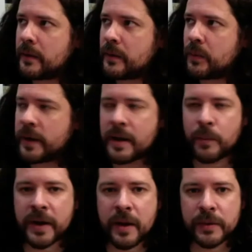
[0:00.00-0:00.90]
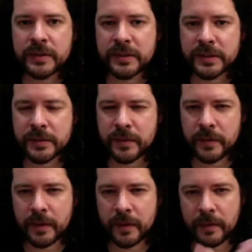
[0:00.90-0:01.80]
When, when I was
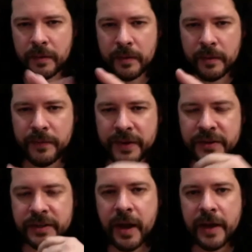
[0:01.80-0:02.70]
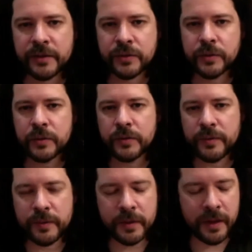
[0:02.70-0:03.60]
finishing high school
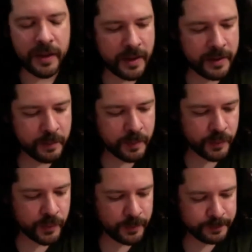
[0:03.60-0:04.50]
uh, in Peru,